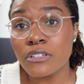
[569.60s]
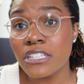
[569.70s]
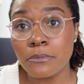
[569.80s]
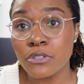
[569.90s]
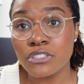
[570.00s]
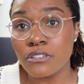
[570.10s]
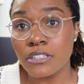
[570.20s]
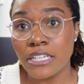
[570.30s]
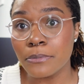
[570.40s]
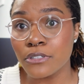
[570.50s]
emotional
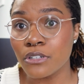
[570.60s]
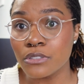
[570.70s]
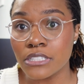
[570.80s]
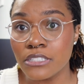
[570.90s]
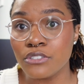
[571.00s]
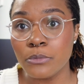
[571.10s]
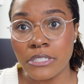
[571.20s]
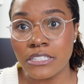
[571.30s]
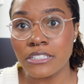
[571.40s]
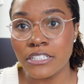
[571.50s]
labor goes into
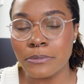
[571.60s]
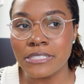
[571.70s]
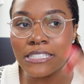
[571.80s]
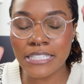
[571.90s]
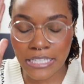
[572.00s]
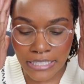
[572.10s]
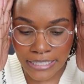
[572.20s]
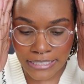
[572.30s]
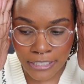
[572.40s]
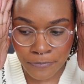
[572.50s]
being a therapist, and that
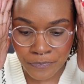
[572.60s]
like